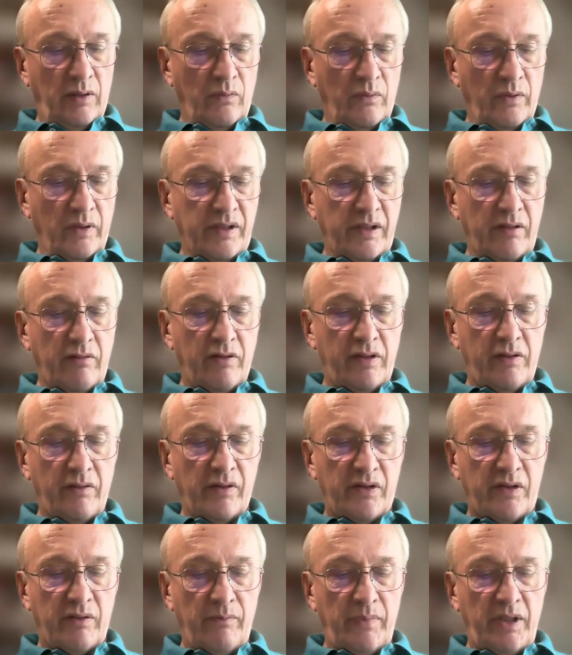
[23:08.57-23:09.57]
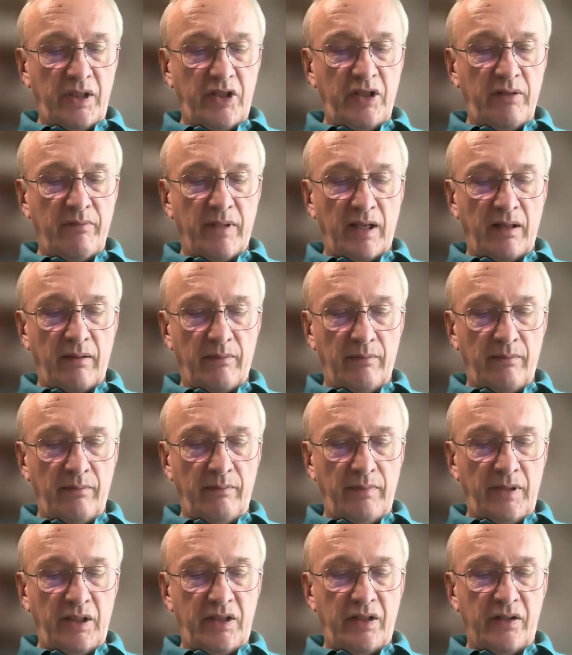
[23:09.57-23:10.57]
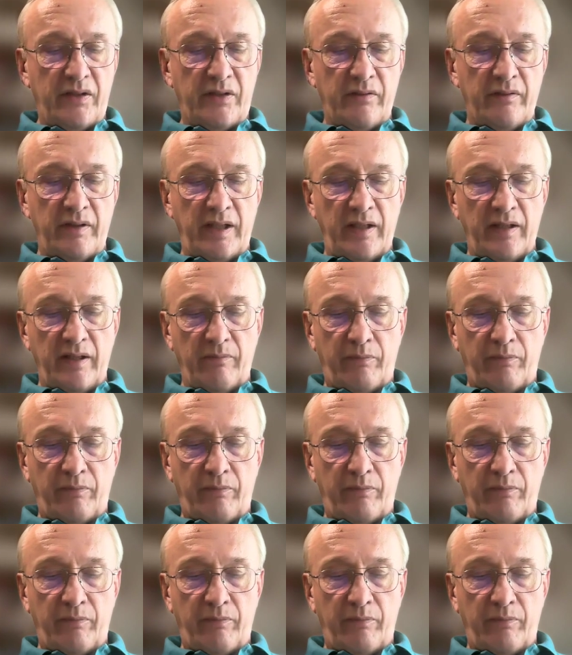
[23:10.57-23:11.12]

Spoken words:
Was introduced to Mishima Michitsune,